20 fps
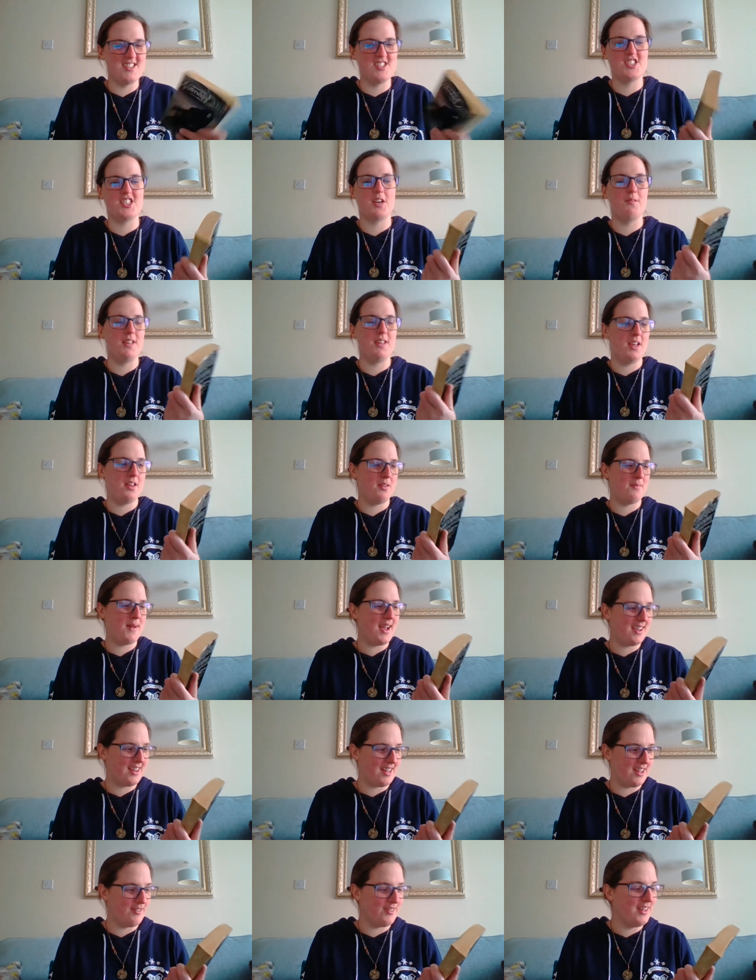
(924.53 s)
showing you the back
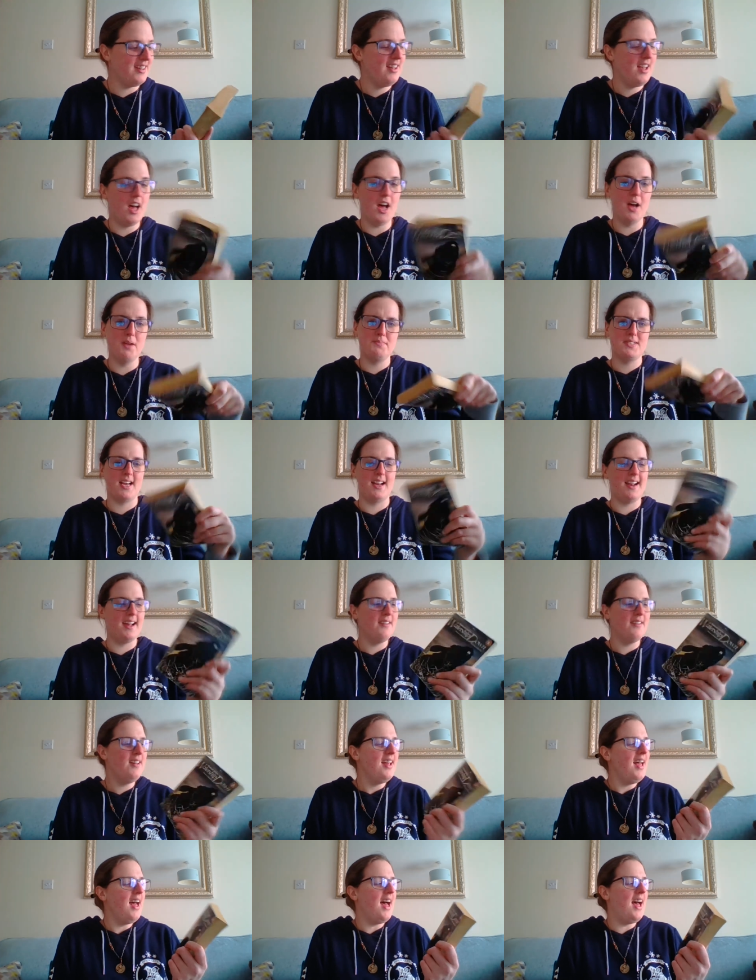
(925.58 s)
cover, upside down,
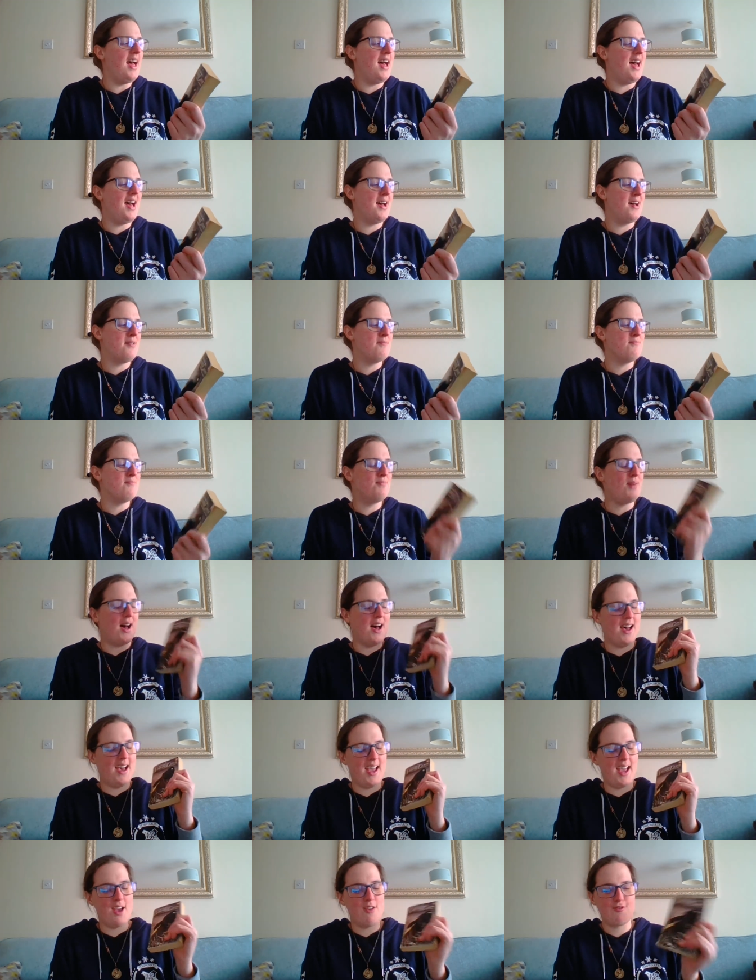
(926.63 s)
uh,
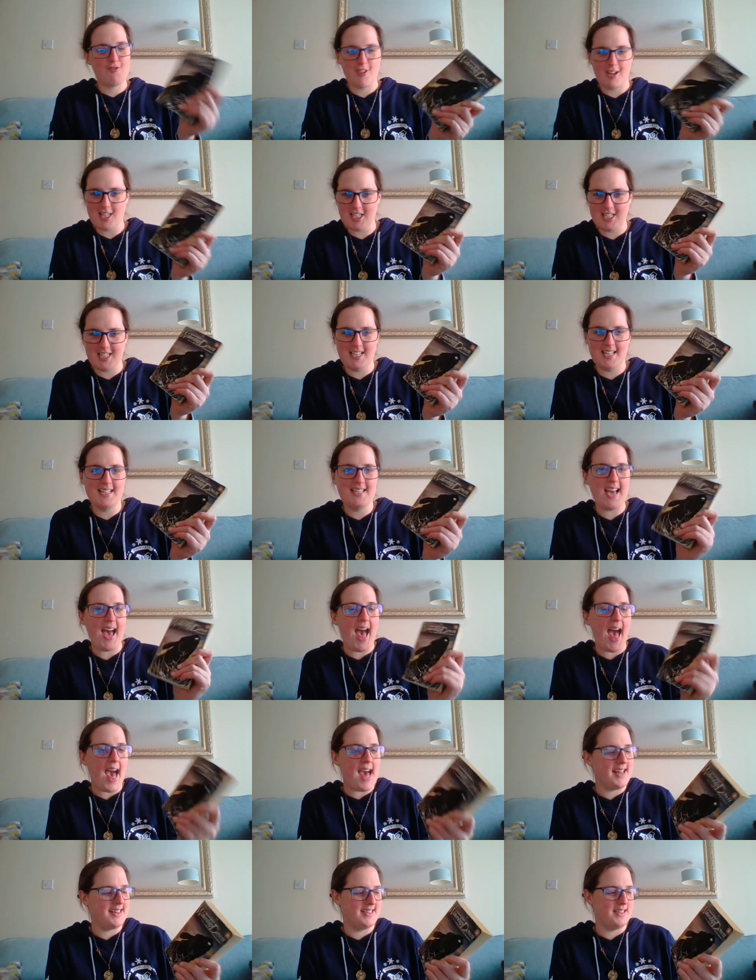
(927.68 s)
by Richard
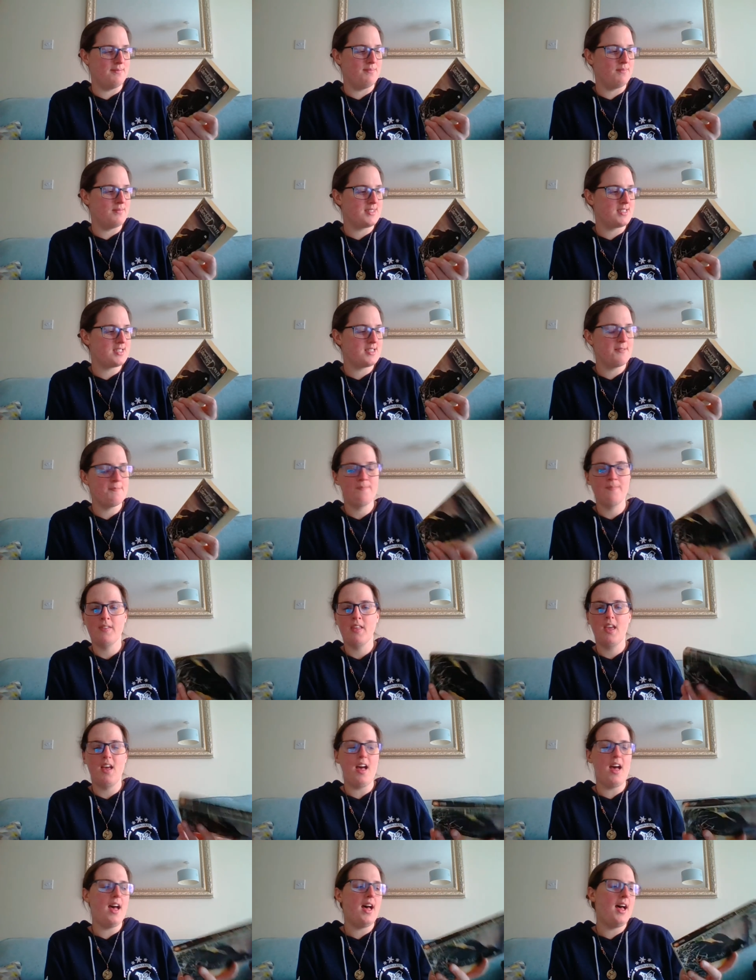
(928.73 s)
Adams.
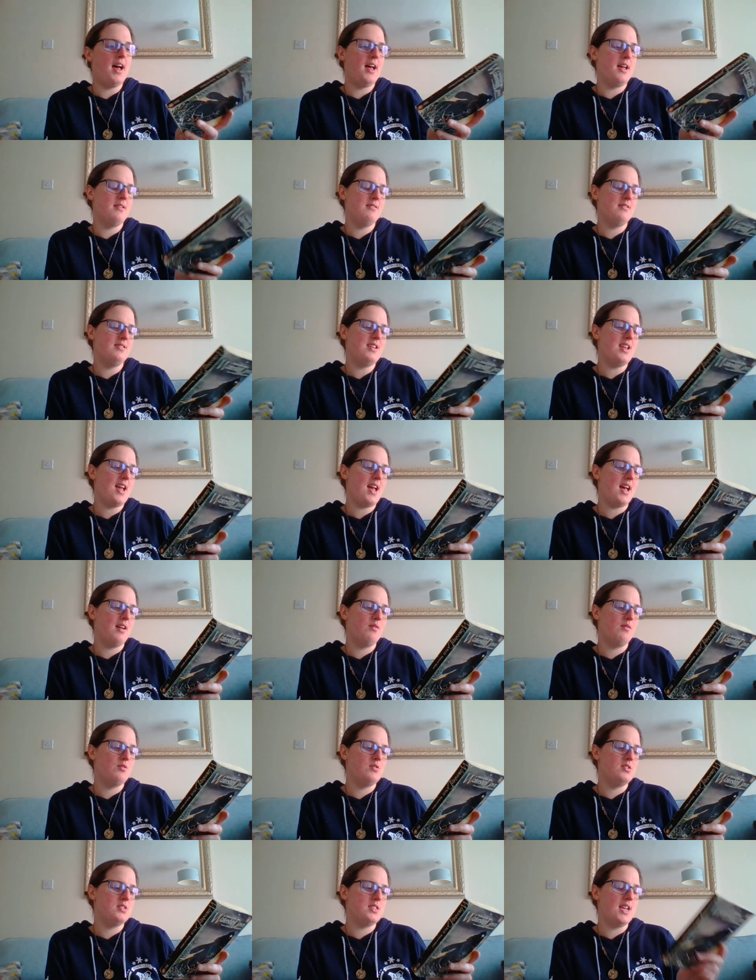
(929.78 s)
And yeah,
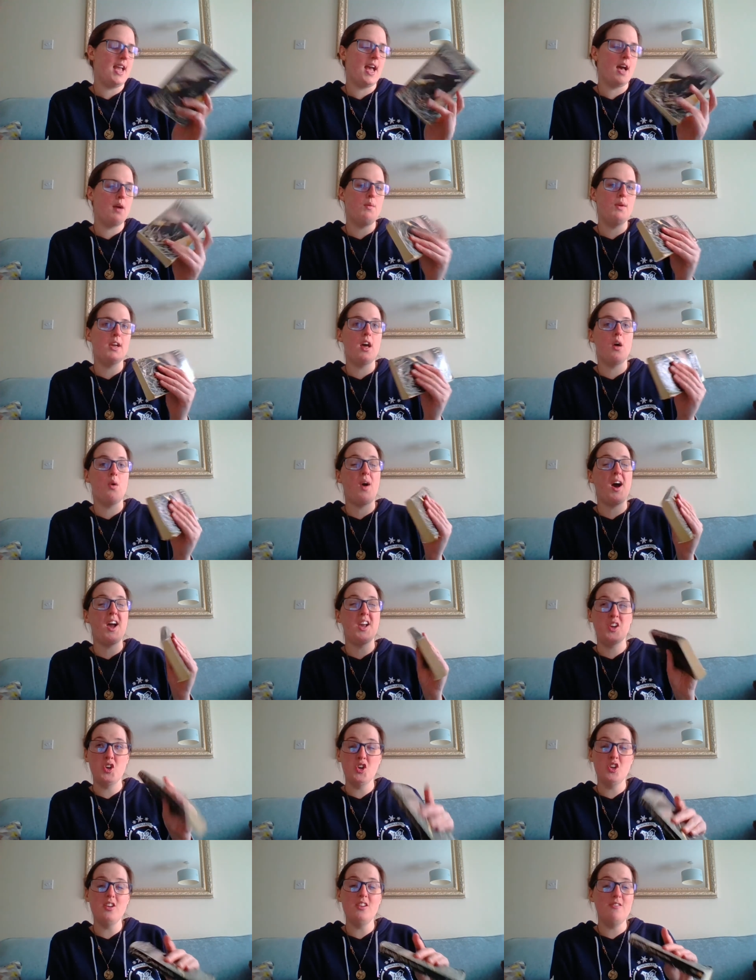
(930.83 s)
we'll see how we go. I
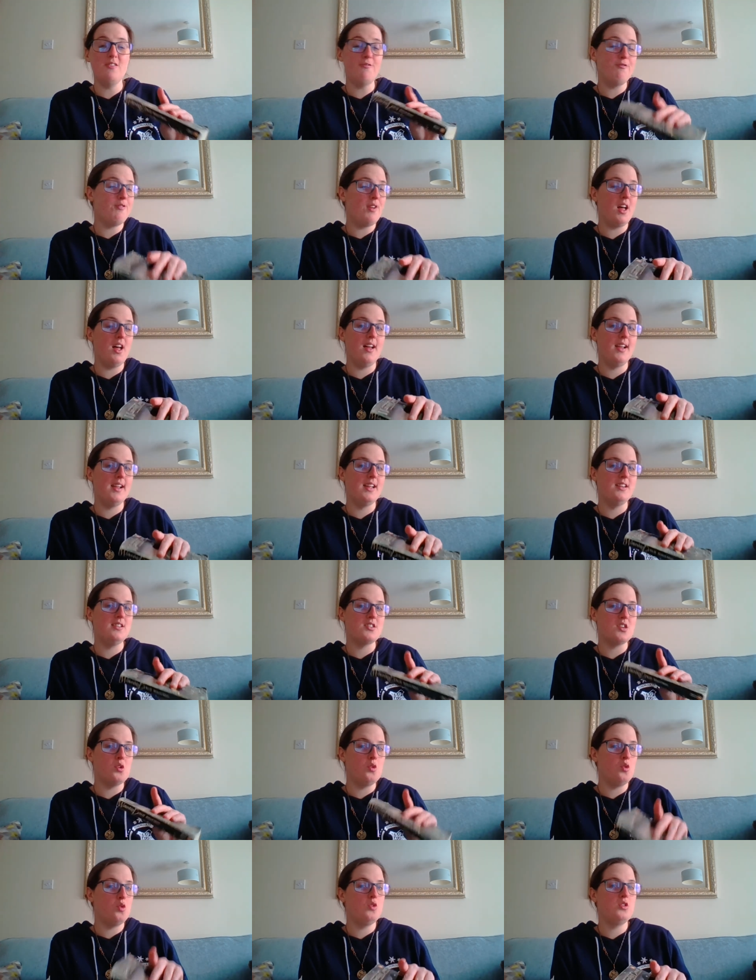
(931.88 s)
couldn't find
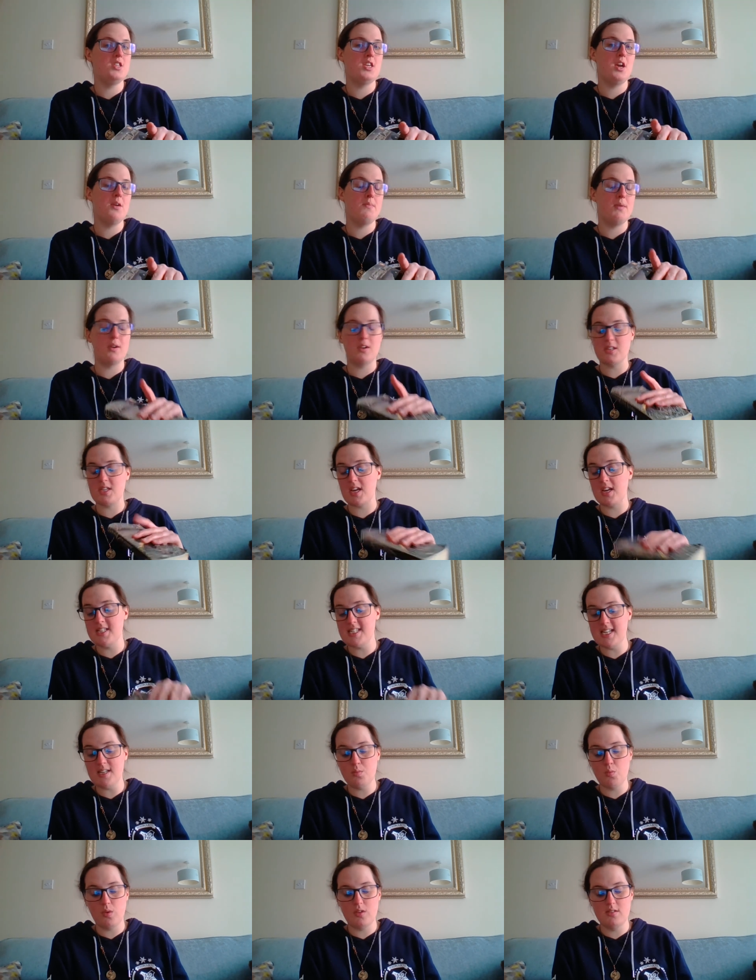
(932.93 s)
an audiobook because I
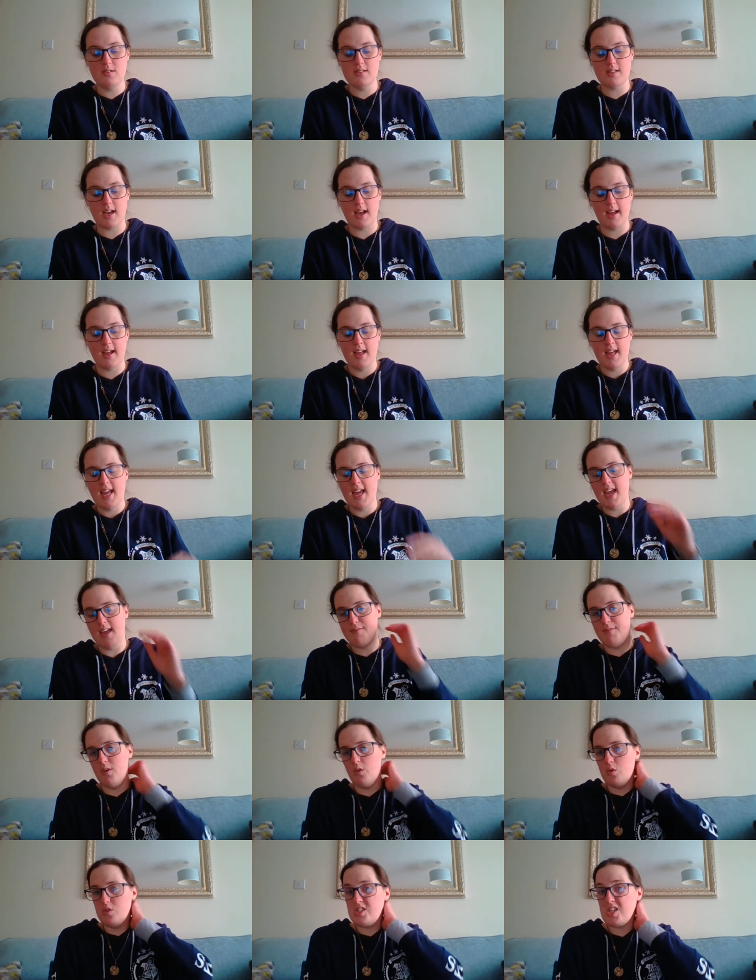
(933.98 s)
did wonder if
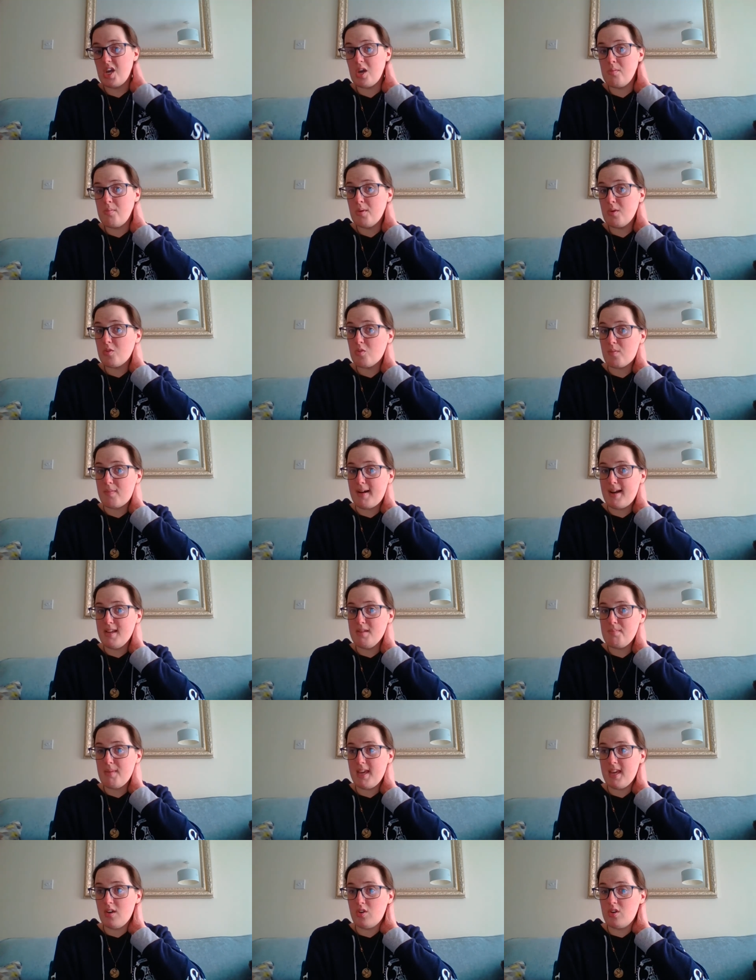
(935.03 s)
an audiobook might
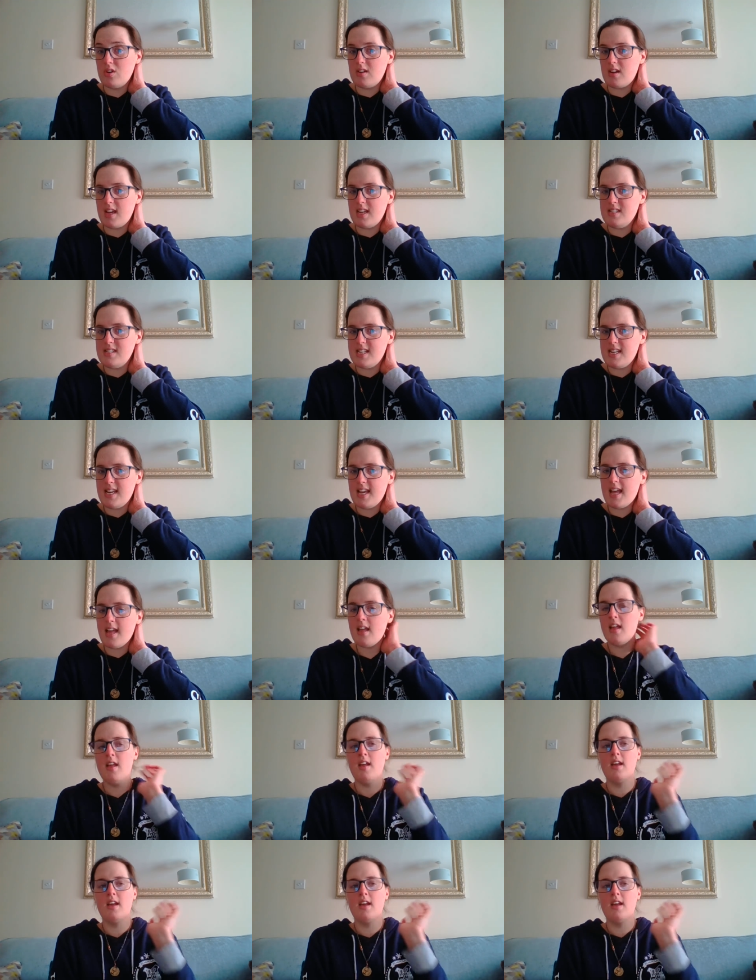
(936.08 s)
be a good idea